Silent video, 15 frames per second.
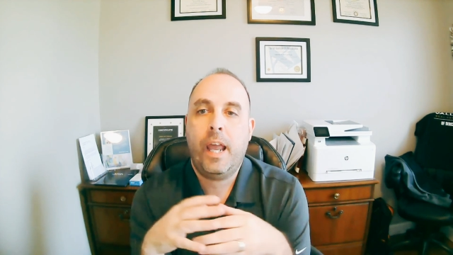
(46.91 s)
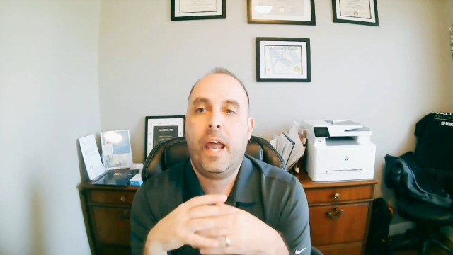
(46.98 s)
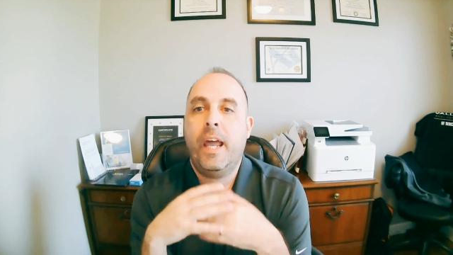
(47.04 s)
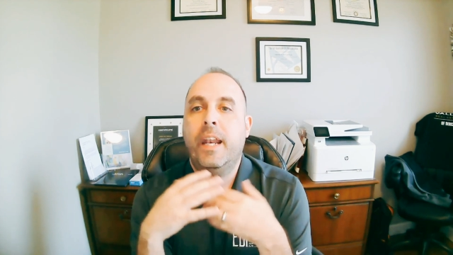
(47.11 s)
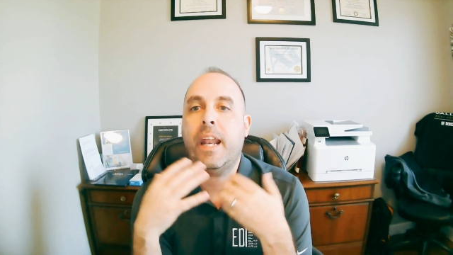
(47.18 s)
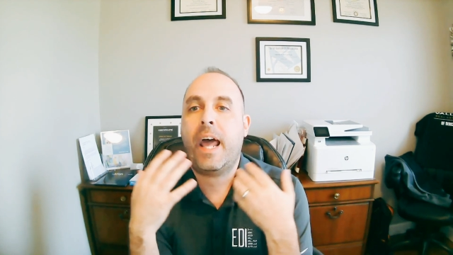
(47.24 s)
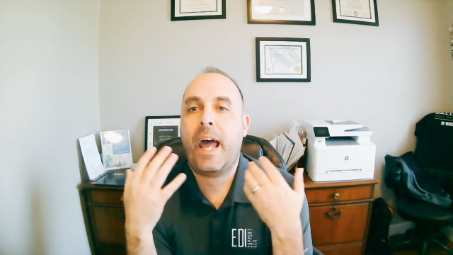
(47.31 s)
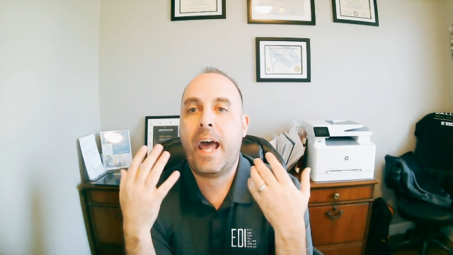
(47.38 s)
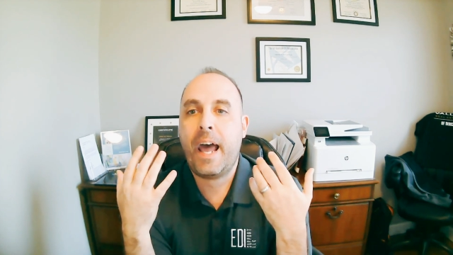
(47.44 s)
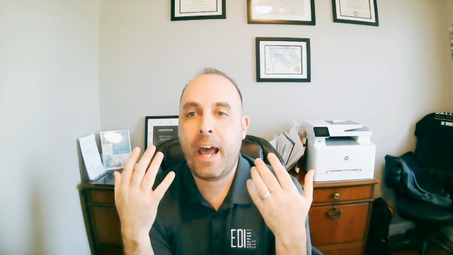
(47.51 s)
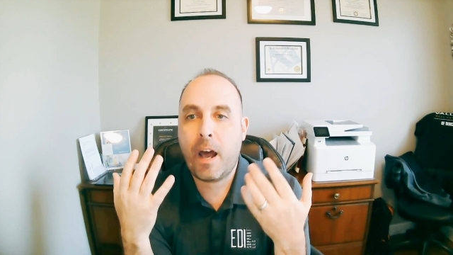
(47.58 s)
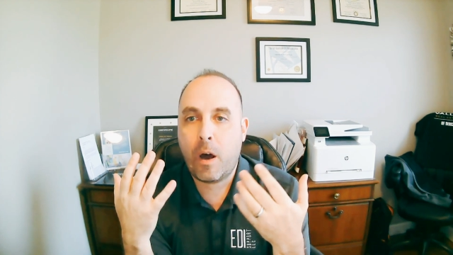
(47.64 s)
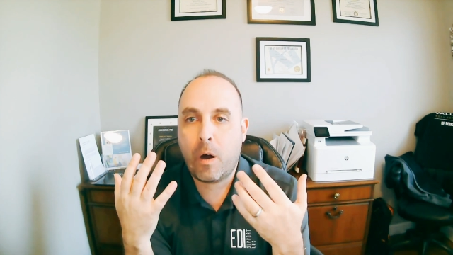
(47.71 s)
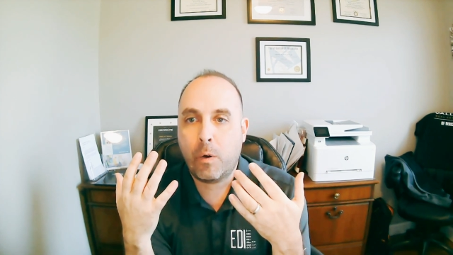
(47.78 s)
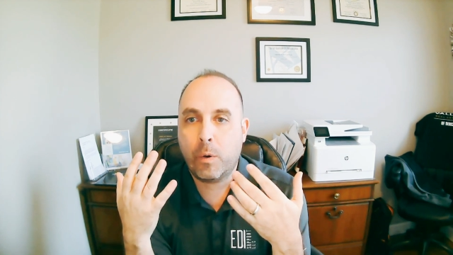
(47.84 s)
and
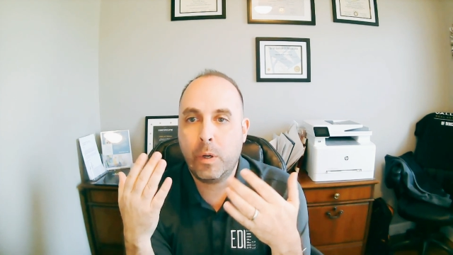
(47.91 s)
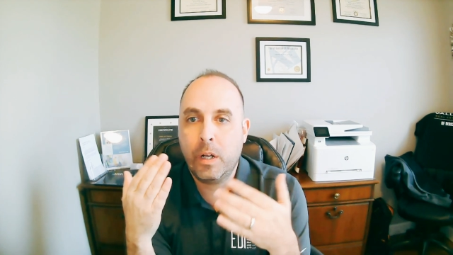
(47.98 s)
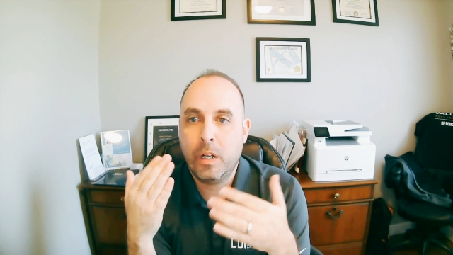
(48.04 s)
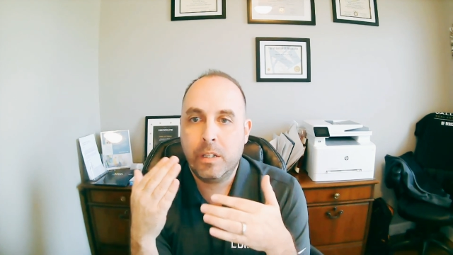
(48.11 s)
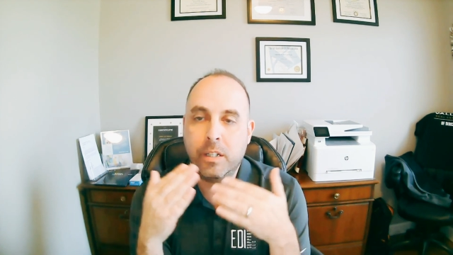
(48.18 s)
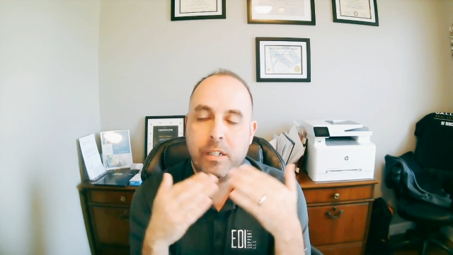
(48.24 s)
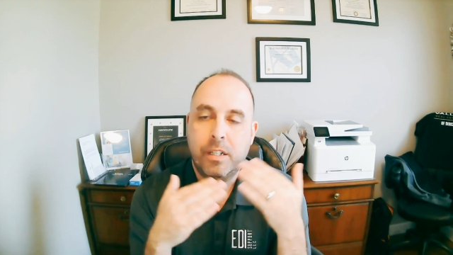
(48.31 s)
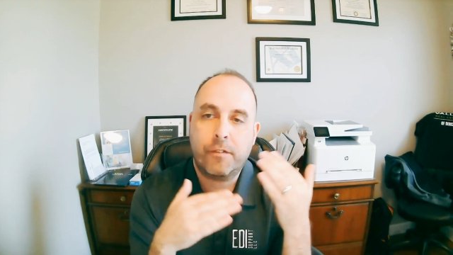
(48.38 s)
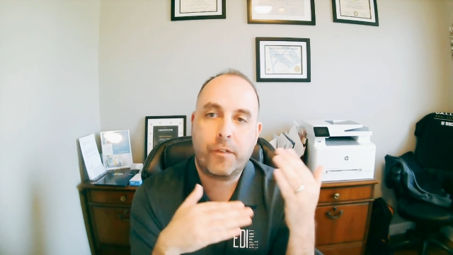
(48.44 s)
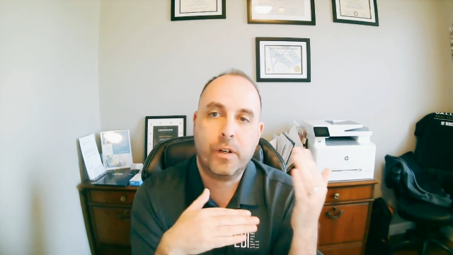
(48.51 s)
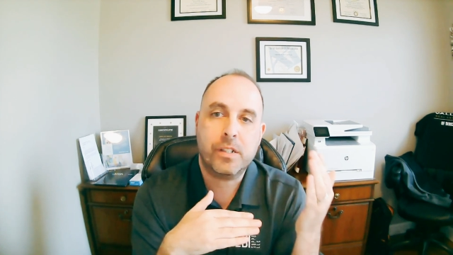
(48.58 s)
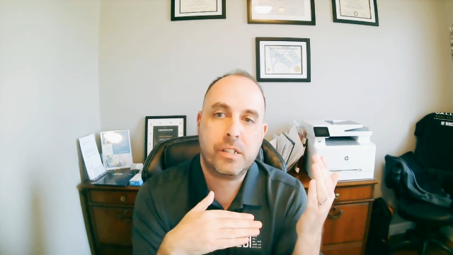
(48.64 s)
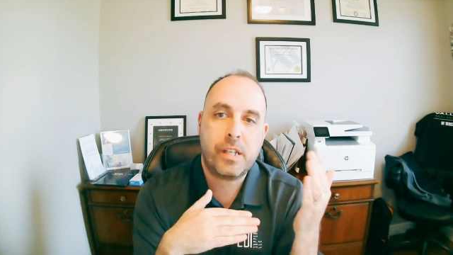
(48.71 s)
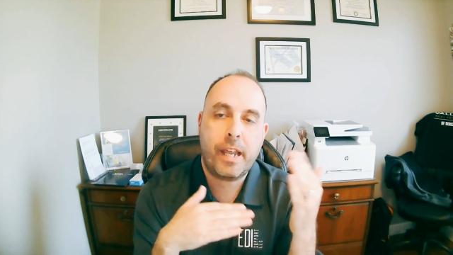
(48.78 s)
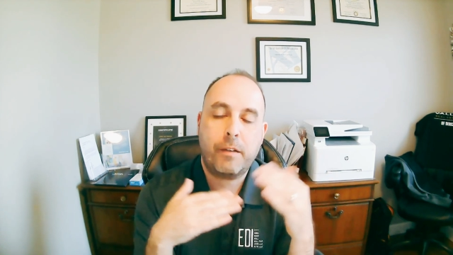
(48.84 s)
how the
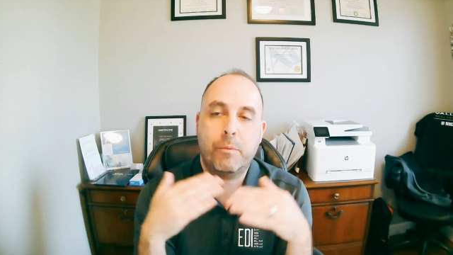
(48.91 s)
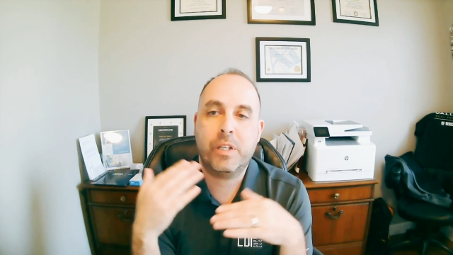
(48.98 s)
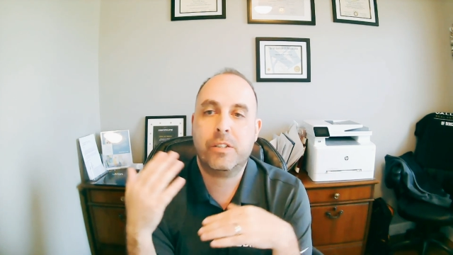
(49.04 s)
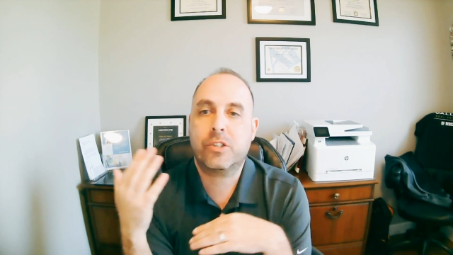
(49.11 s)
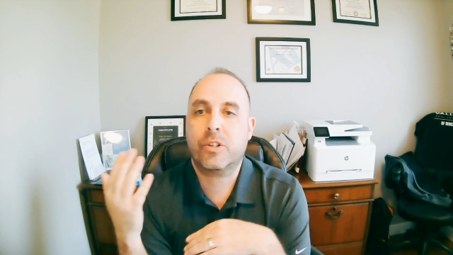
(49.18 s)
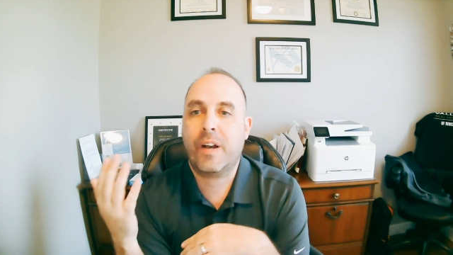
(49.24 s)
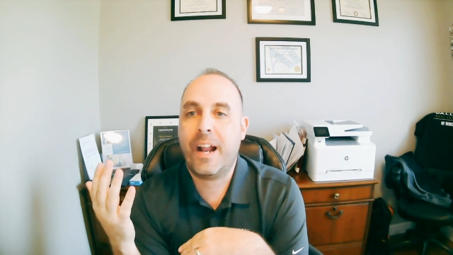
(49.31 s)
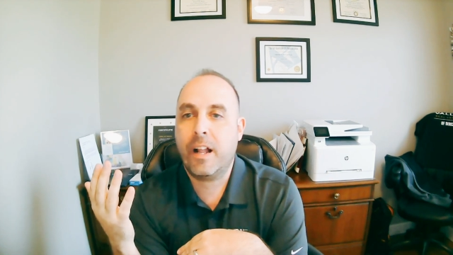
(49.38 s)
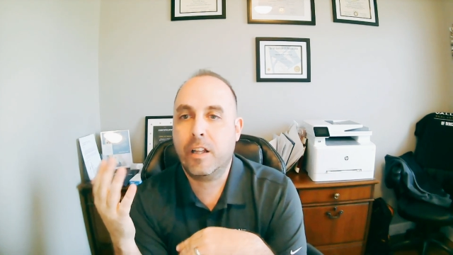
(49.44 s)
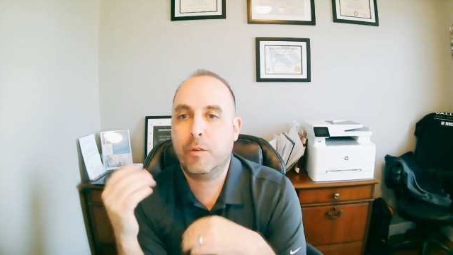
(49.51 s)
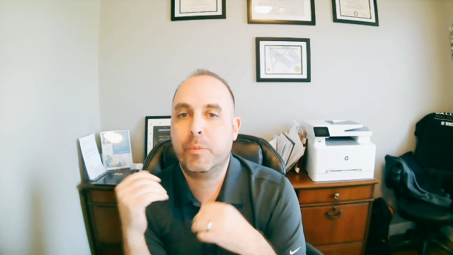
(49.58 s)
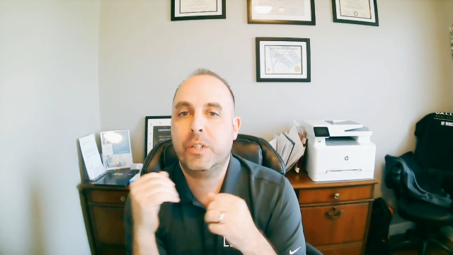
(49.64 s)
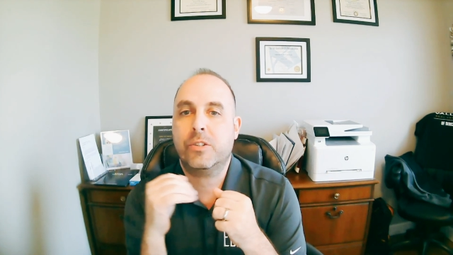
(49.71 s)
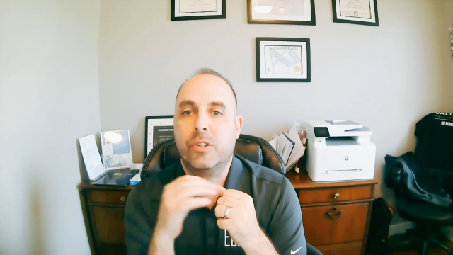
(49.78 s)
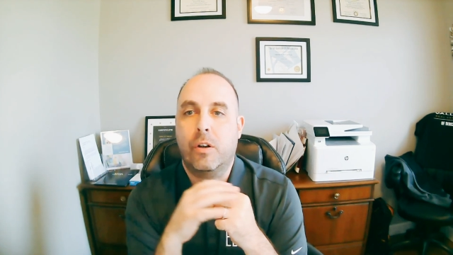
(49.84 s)
different segments or
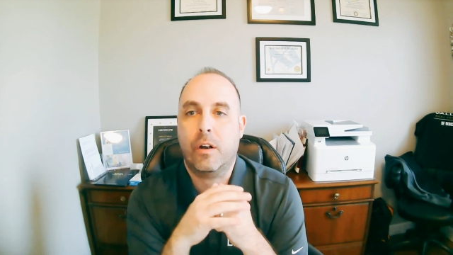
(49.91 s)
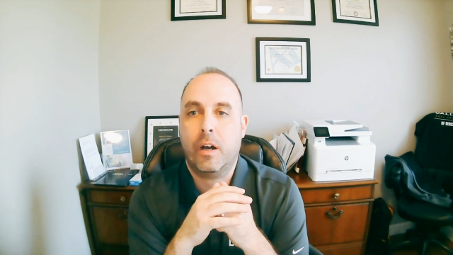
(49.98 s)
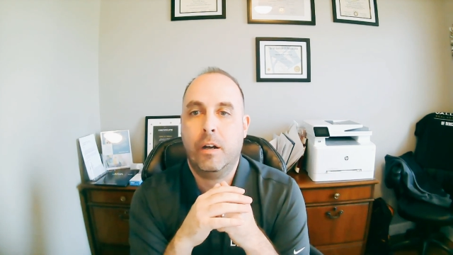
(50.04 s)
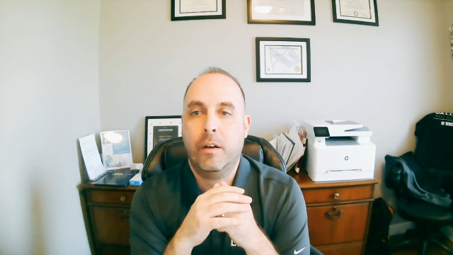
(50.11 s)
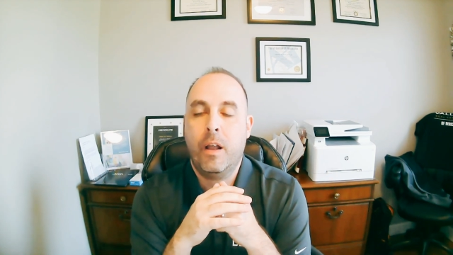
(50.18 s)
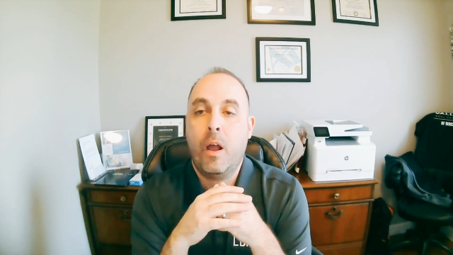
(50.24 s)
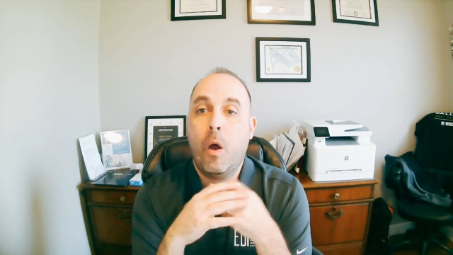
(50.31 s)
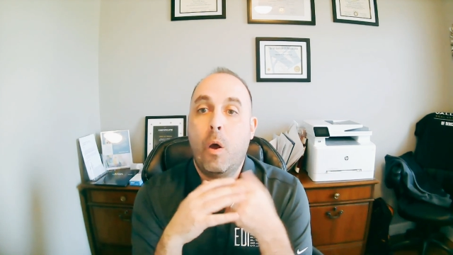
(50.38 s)
elements are.